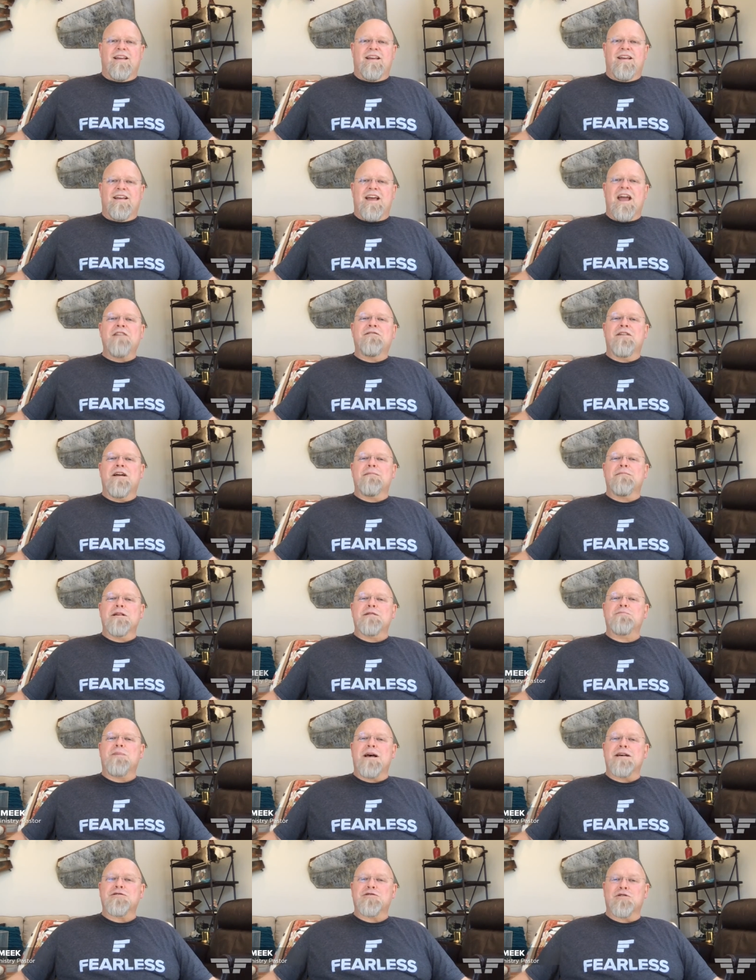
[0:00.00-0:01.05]
Hey families,
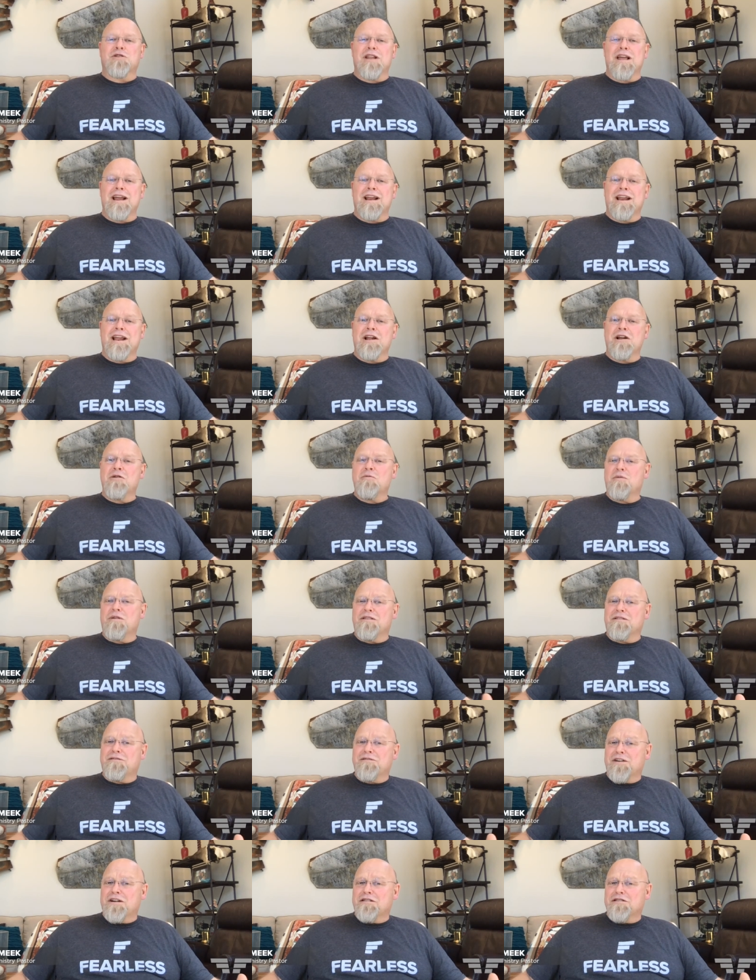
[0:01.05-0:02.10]
Pastor Laine here with the
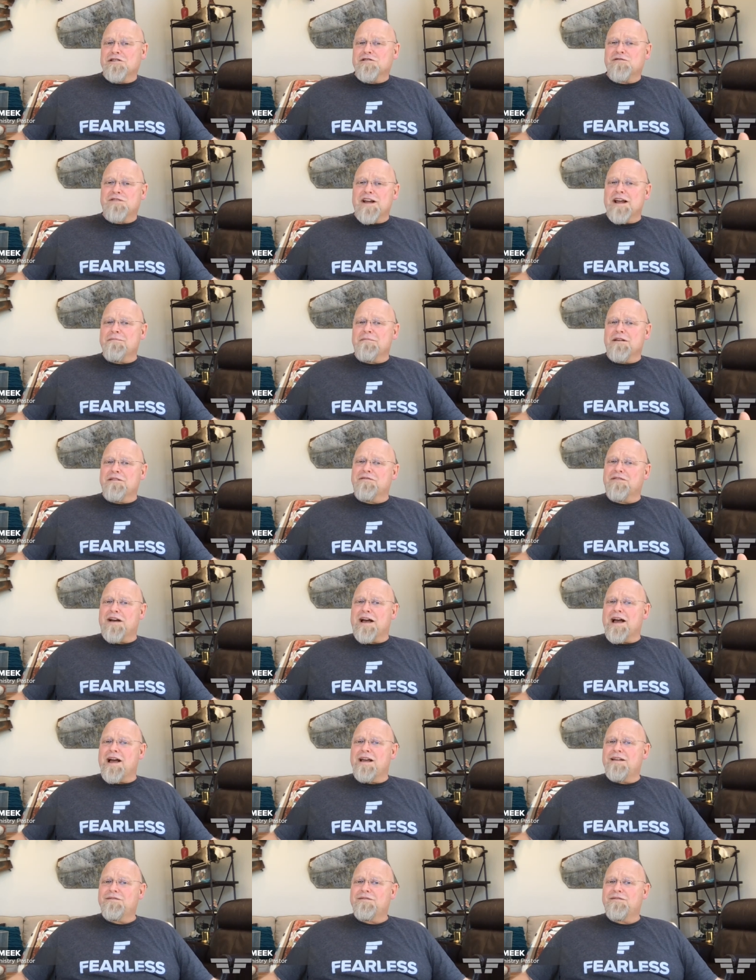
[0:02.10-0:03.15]
Fearless Family
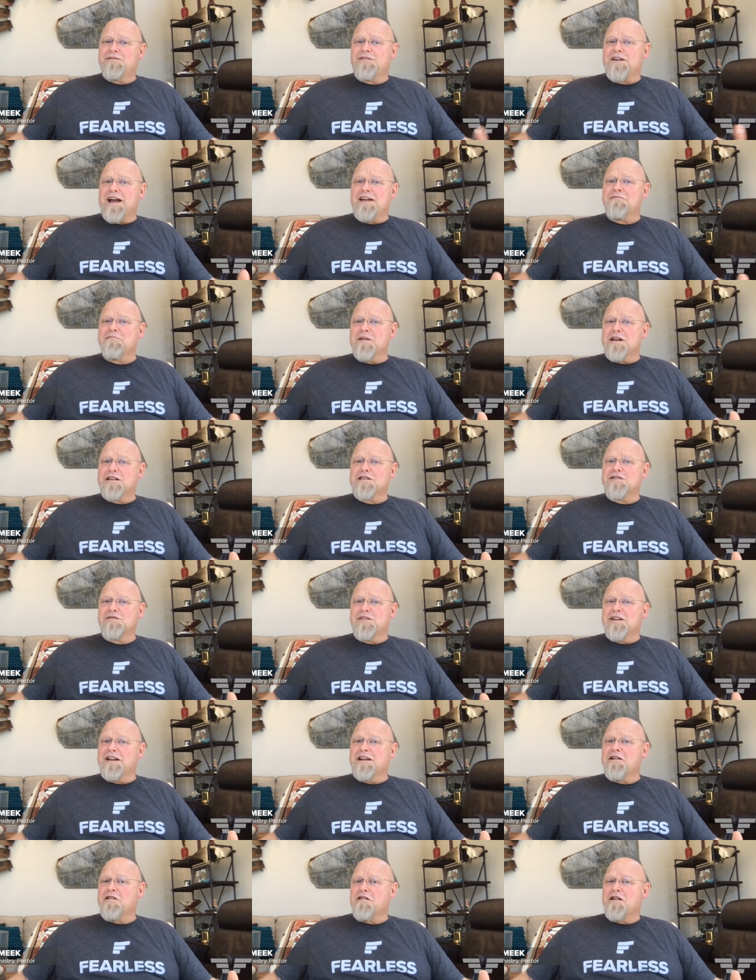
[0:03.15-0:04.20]
5 minutes of
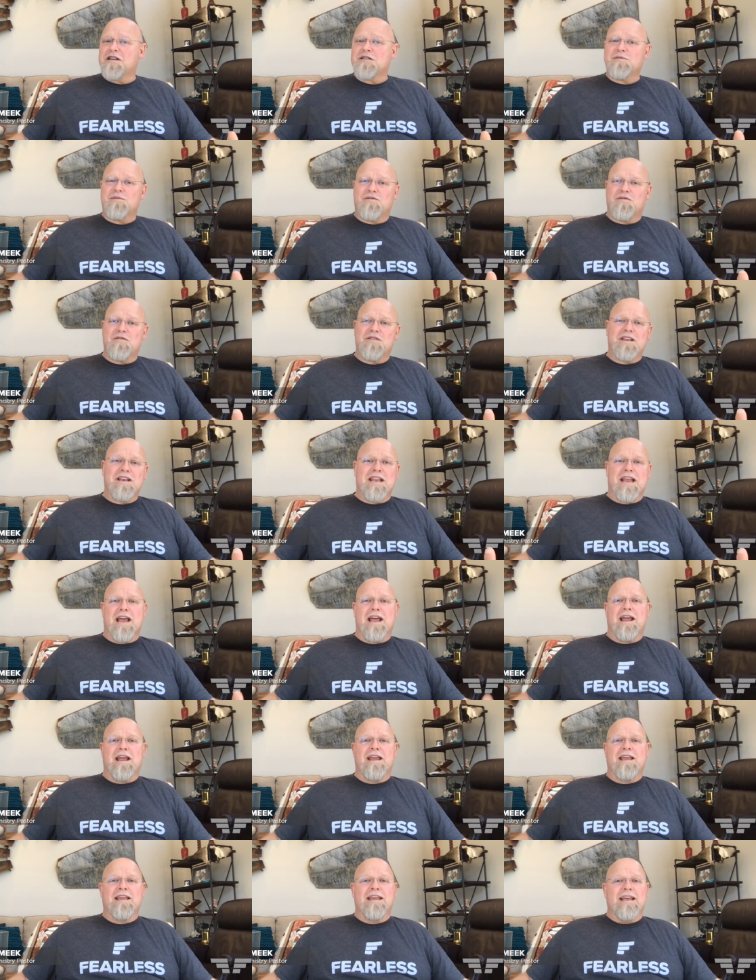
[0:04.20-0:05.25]
encouragement for the
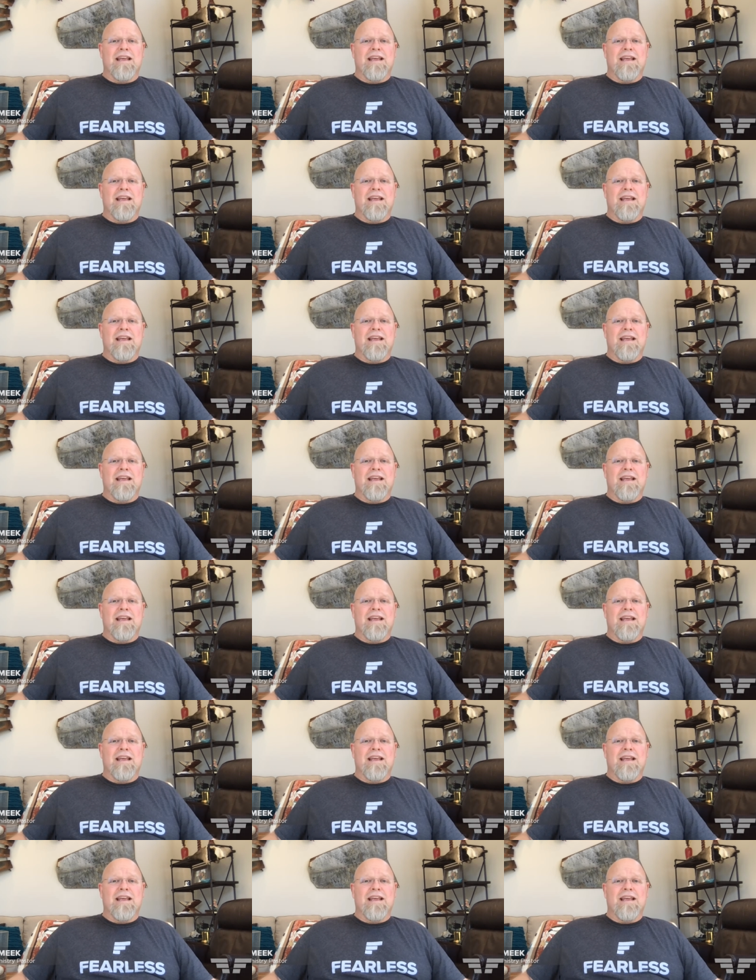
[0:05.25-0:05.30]
day.